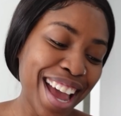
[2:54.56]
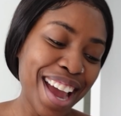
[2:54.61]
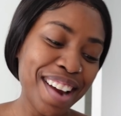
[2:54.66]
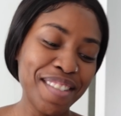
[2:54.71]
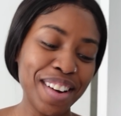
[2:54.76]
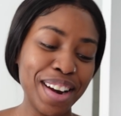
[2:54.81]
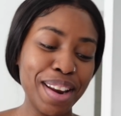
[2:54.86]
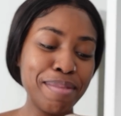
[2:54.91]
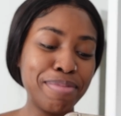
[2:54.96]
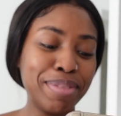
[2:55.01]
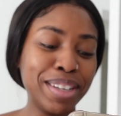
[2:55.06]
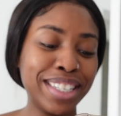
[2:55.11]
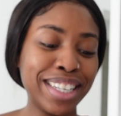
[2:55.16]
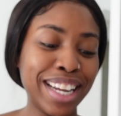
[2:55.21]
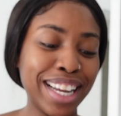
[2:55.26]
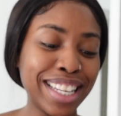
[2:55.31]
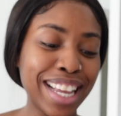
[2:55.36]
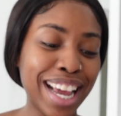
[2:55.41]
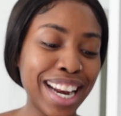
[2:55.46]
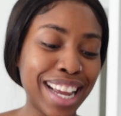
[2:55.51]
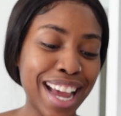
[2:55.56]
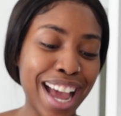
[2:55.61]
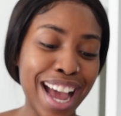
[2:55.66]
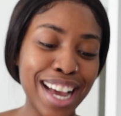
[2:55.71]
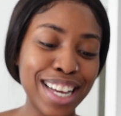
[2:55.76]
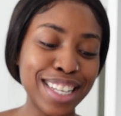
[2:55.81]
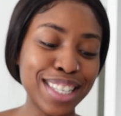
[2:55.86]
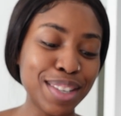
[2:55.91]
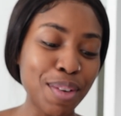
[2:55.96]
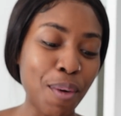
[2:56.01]
Really appreciate that,
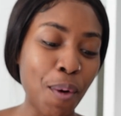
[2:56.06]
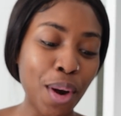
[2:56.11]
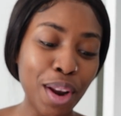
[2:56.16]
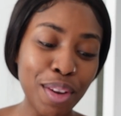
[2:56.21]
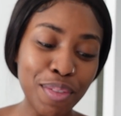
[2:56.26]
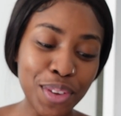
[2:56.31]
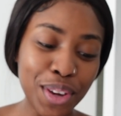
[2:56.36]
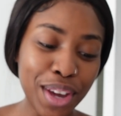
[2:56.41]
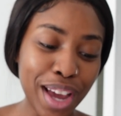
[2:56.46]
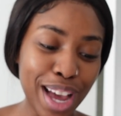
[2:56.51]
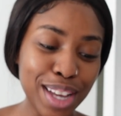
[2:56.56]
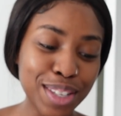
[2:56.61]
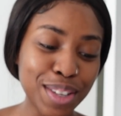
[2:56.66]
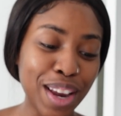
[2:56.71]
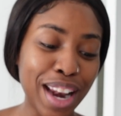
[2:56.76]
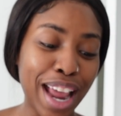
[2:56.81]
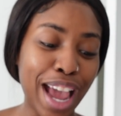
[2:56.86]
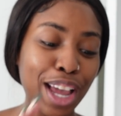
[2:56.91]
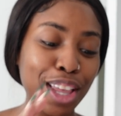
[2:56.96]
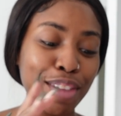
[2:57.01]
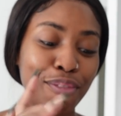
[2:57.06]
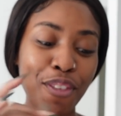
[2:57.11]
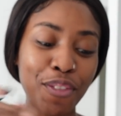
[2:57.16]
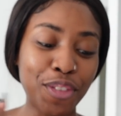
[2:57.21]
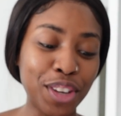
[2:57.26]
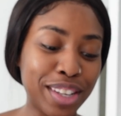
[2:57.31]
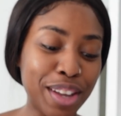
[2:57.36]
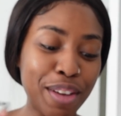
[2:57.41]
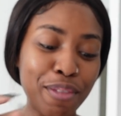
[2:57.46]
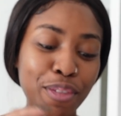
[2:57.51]
guys. All of you guys are like
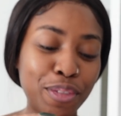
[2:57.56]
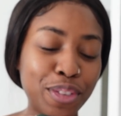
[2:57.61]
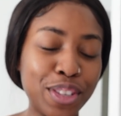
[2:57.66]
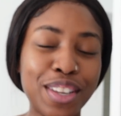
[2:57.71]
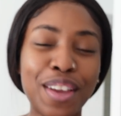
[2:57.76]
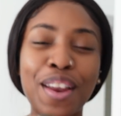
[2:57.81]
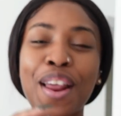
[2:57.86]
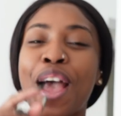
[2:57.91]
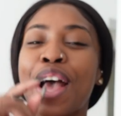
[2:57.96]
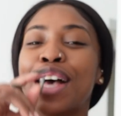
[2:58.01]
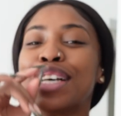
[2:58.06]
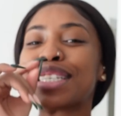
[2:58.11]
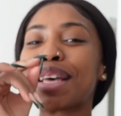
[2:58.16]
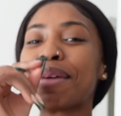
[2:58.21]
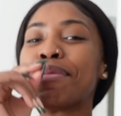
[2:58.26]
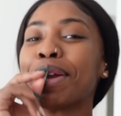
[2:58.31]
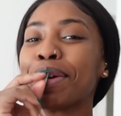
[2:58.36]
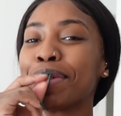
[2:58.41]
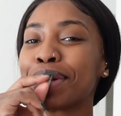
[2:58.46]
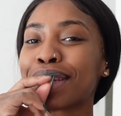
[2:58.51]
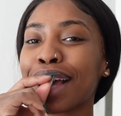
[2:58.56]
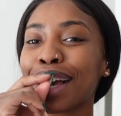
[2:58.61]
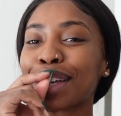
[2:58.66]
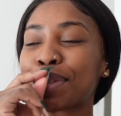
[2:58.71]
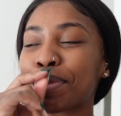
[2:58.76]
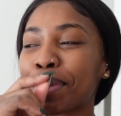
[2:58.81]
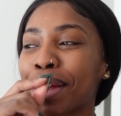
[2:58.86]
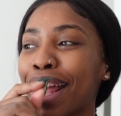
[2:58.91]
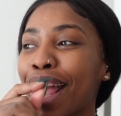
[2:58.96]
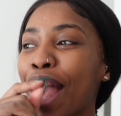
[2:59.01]
57. Somebody was like,
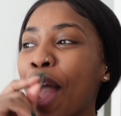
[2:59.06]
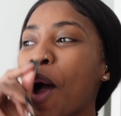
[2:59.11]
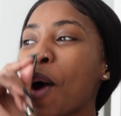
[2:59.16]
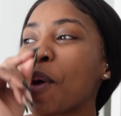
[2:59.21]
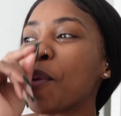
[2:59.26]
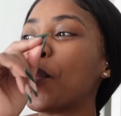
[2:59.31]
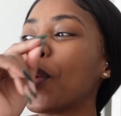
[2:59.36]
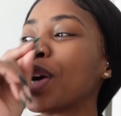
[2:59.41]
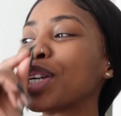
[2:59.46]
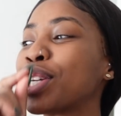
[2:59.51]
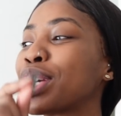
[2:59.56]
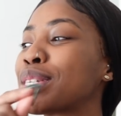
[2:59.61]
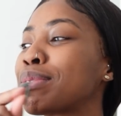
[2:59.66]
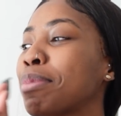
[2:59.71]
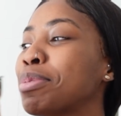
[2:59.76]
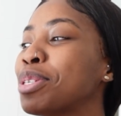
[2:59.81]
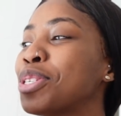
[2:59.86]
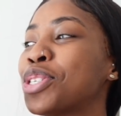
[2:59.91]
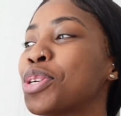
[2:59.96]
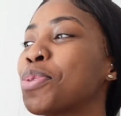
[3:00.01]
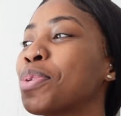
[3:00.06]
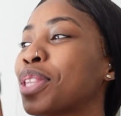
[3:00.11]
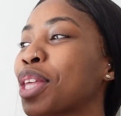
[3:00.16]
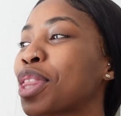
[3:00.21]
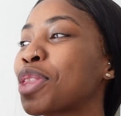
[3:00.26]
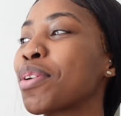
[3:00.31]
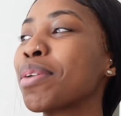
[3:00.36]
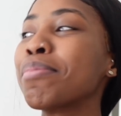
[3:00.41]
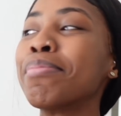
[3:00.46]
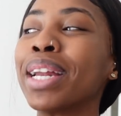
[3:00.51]
sweetie, what do you expect me to do with the
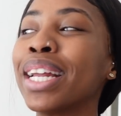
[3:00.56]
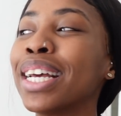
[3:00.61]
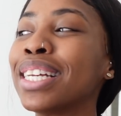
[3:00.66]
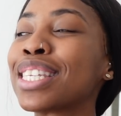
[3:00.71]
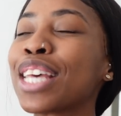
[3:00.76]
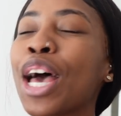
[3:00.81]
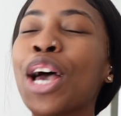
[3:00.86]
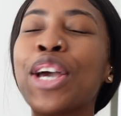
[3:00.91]
3 minutes